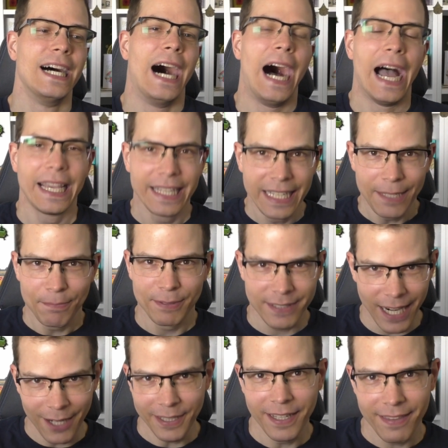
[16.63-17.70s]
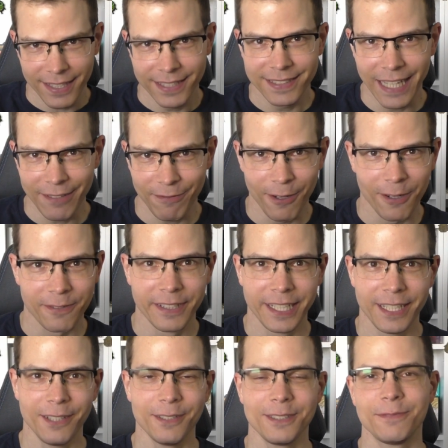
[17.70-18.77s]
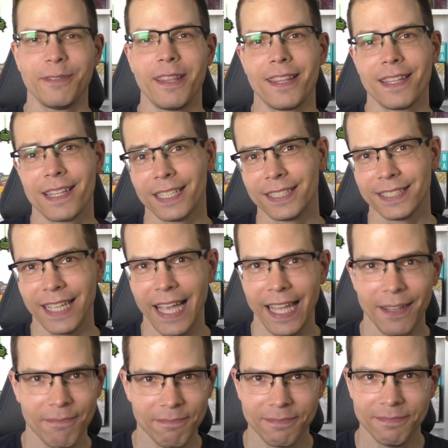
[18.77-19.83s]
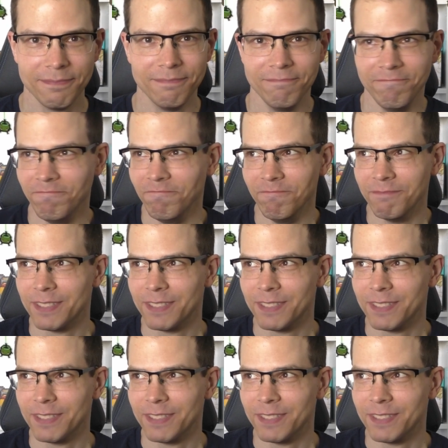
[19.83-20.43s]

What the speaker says: I keep starting these devlog videos with the same